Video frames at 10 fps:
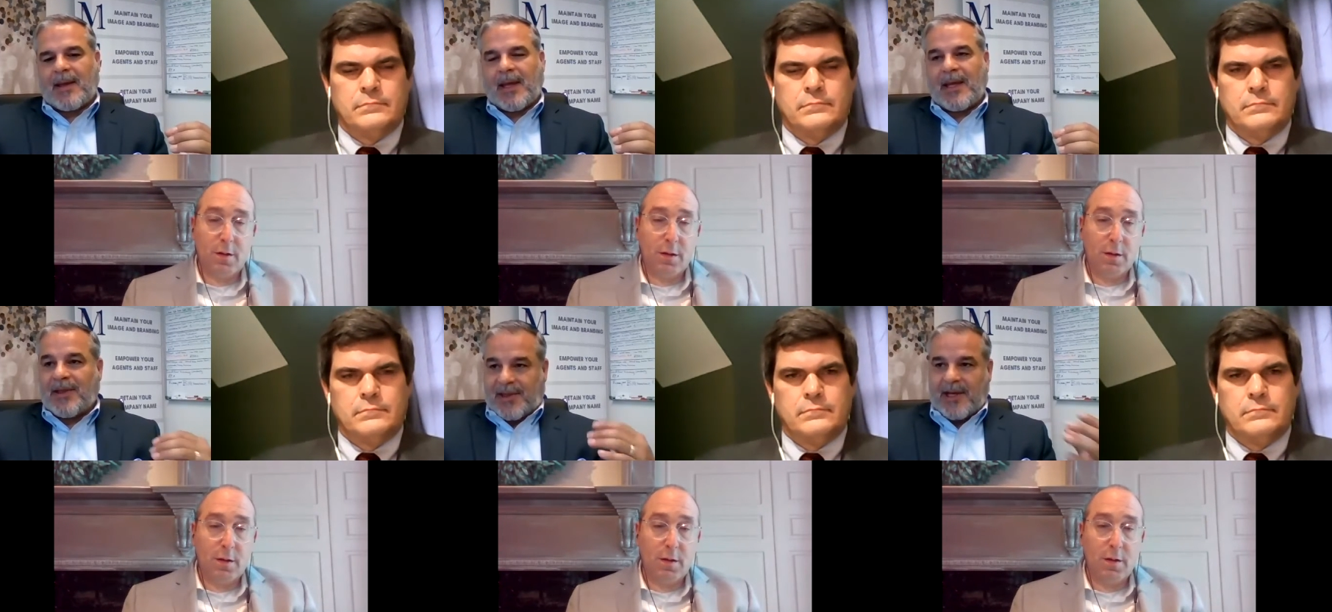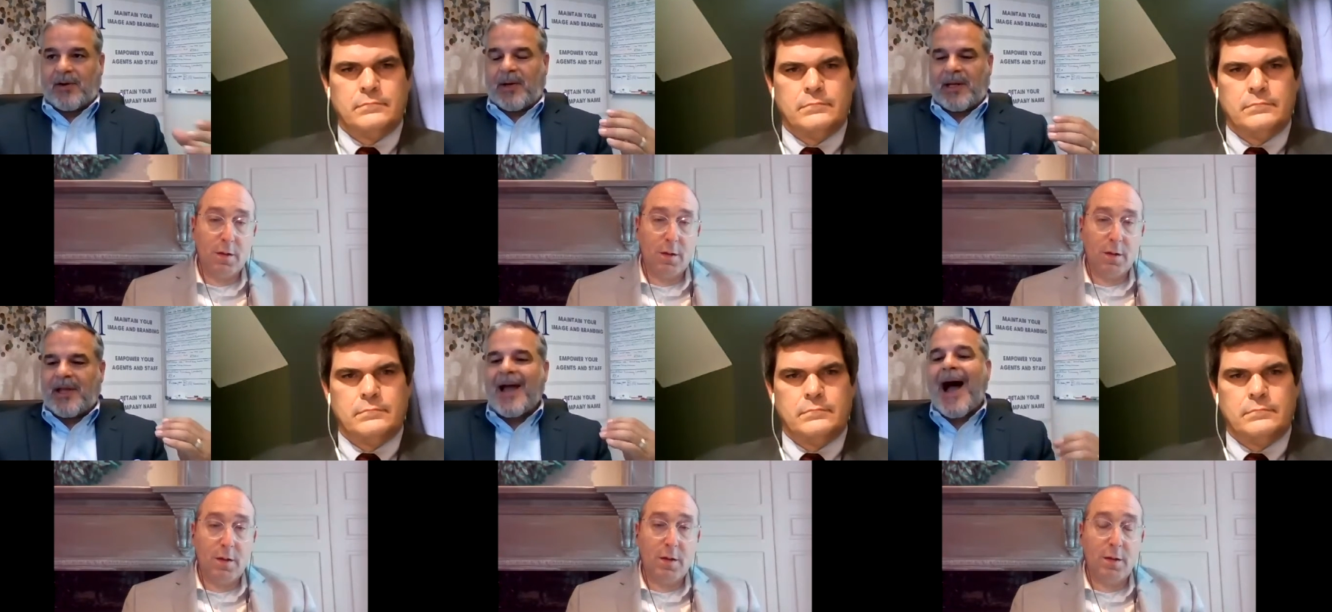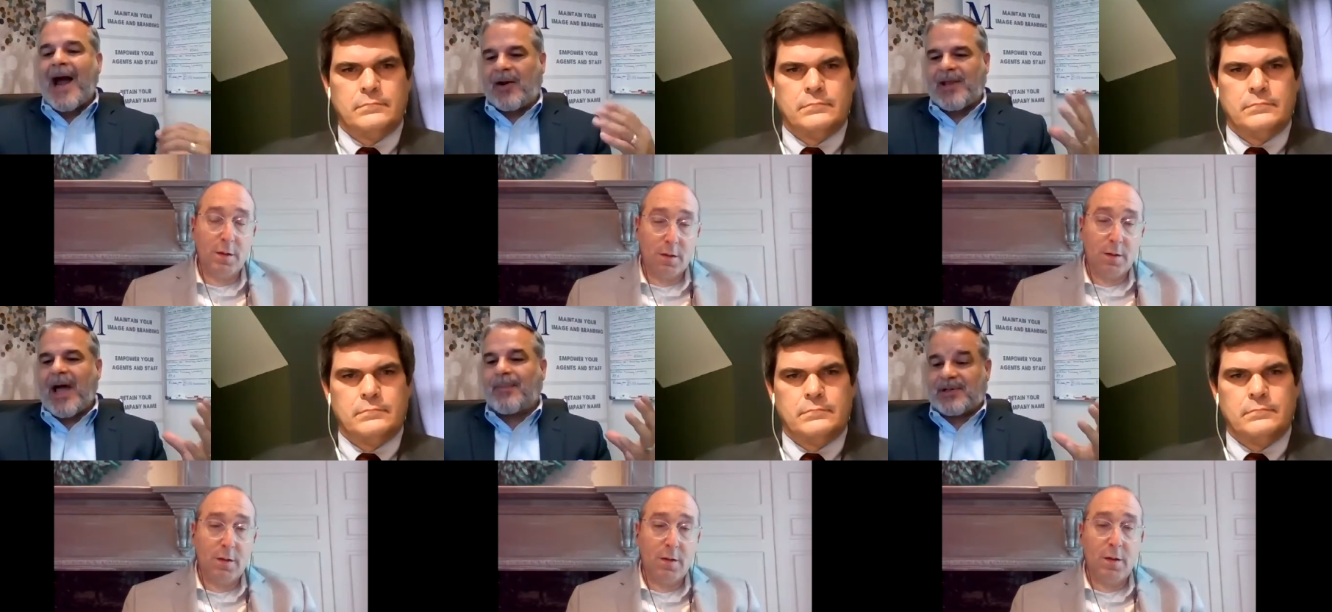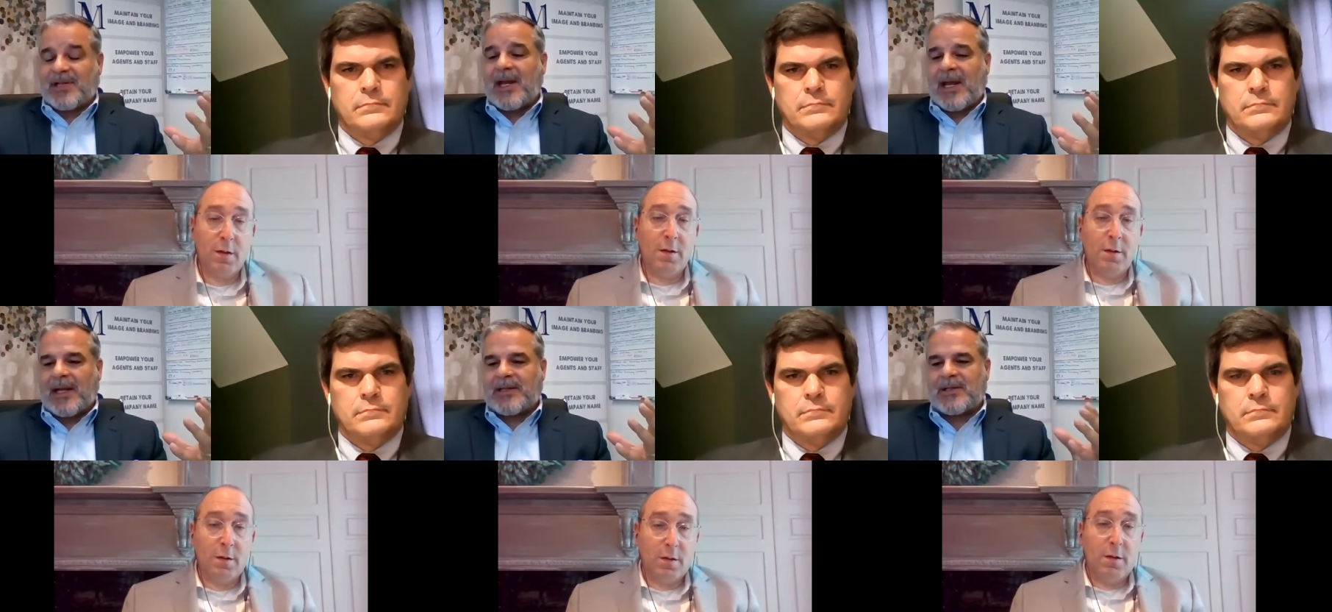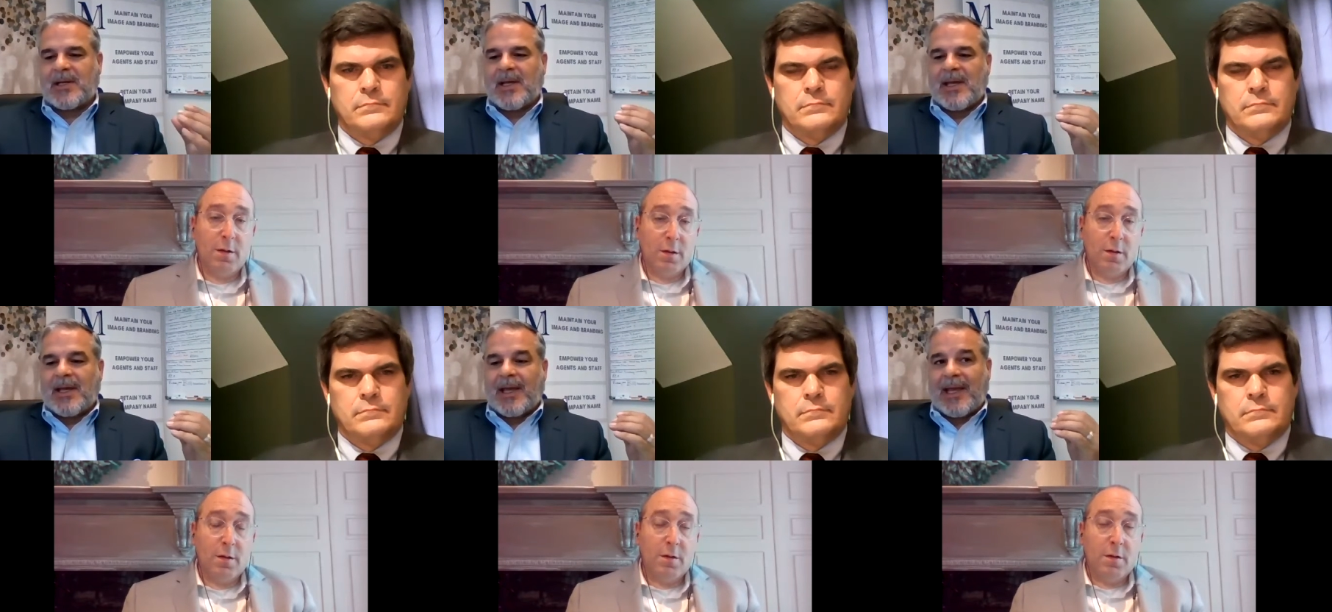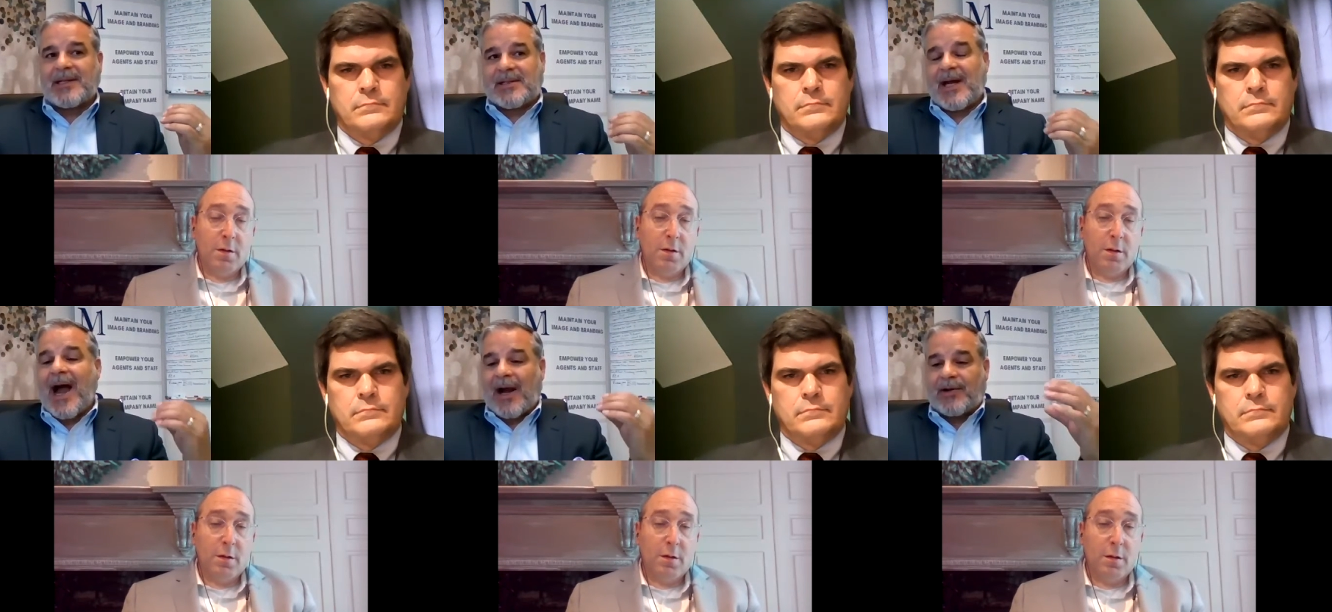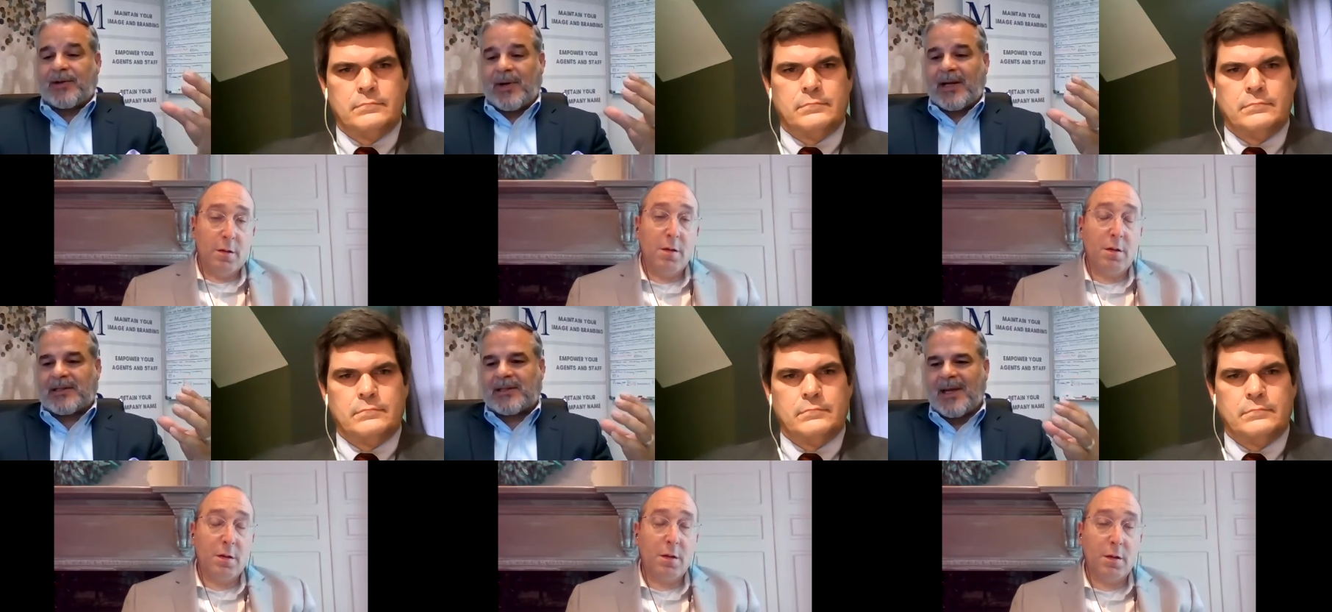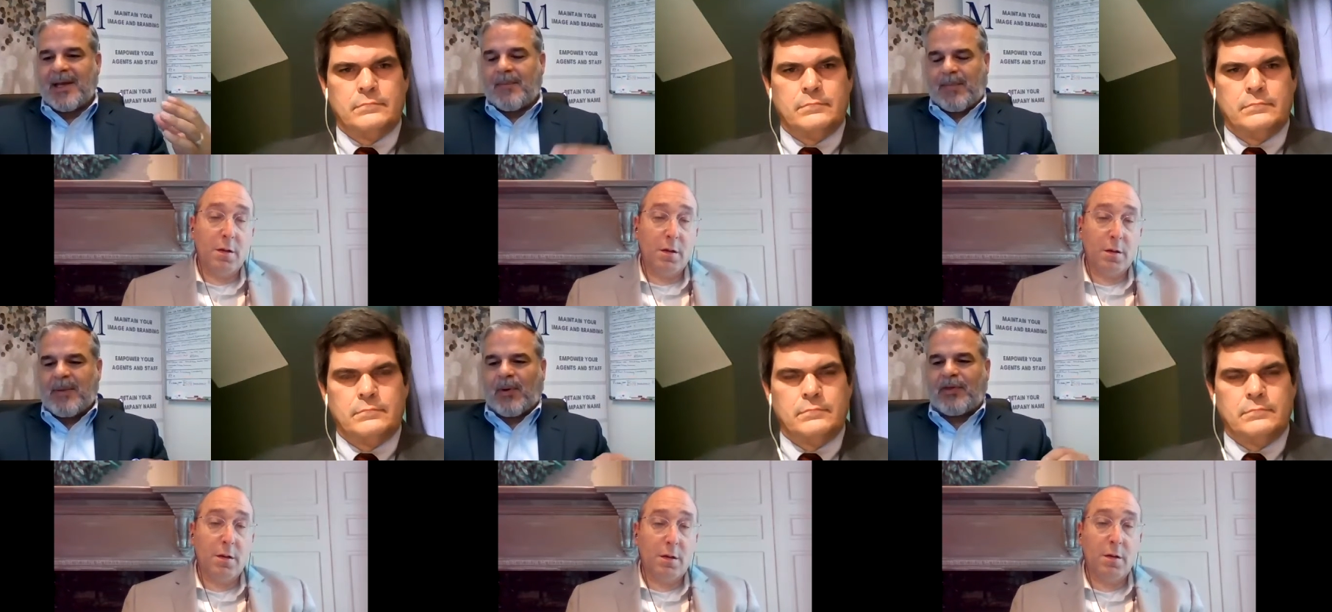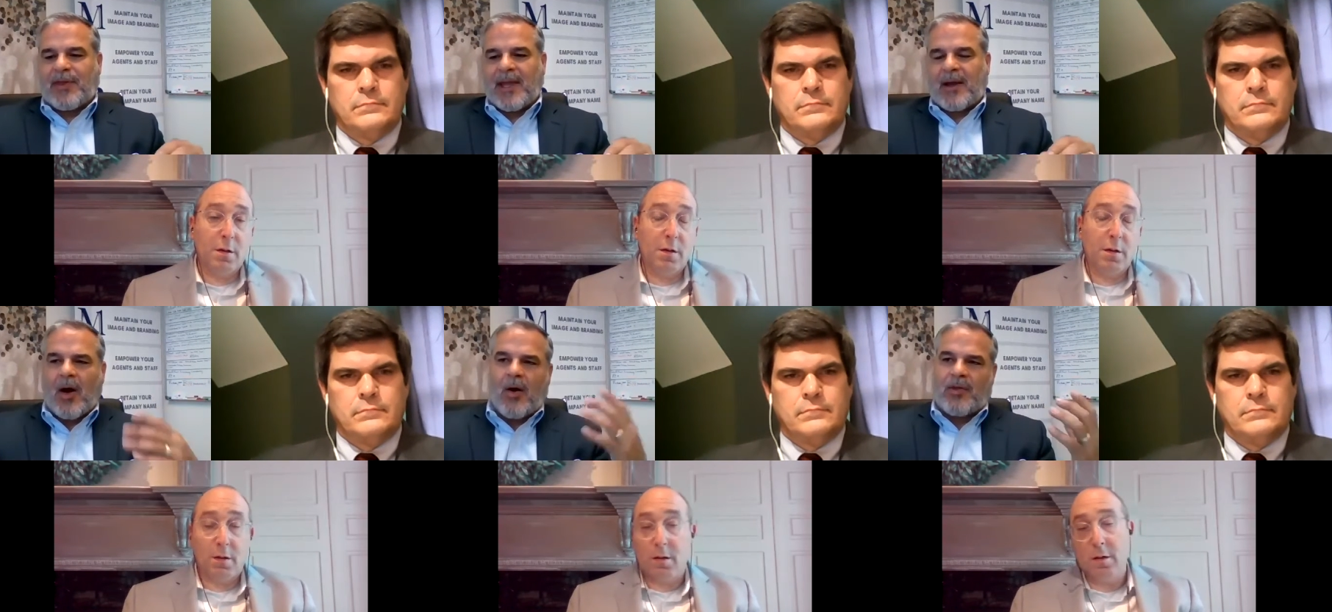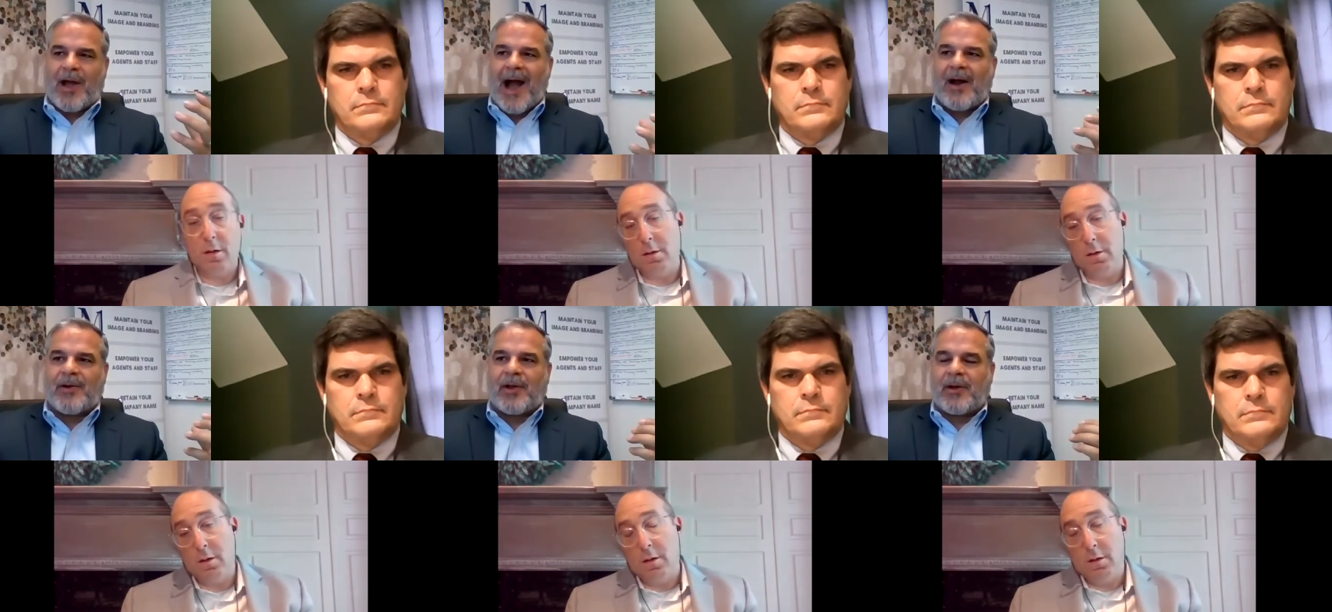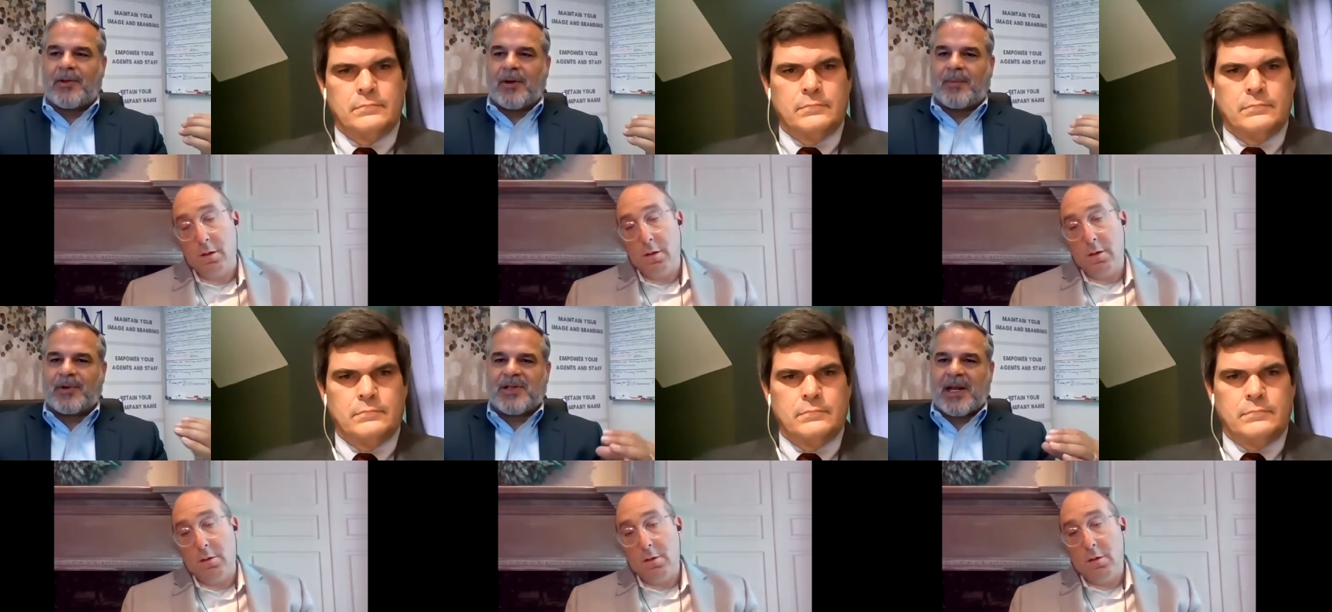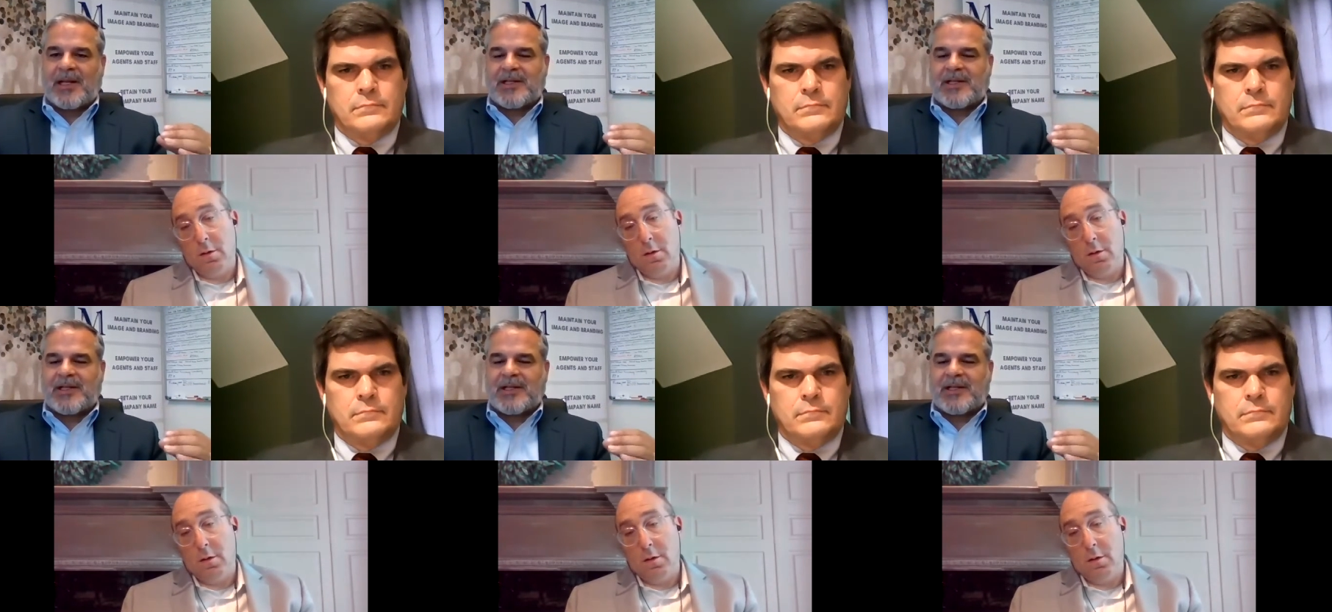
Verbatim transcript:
Speaker 1: in theory, the higher that percentage, it's the higher the risk. People think, oh, the higher the, the percentage,